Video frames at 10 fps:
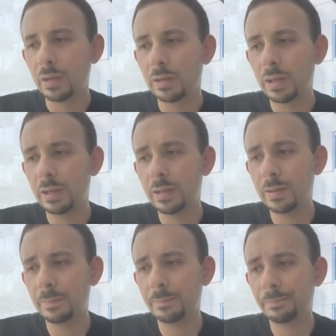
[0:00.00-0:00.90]

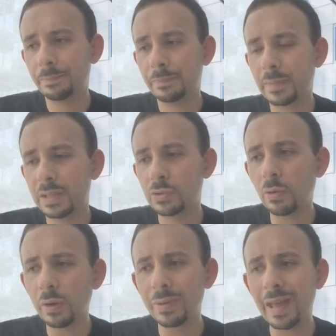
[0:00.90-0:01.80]
The
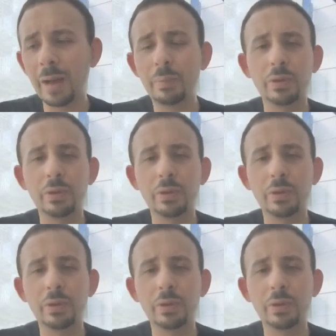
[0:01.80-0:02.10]
story with Apple,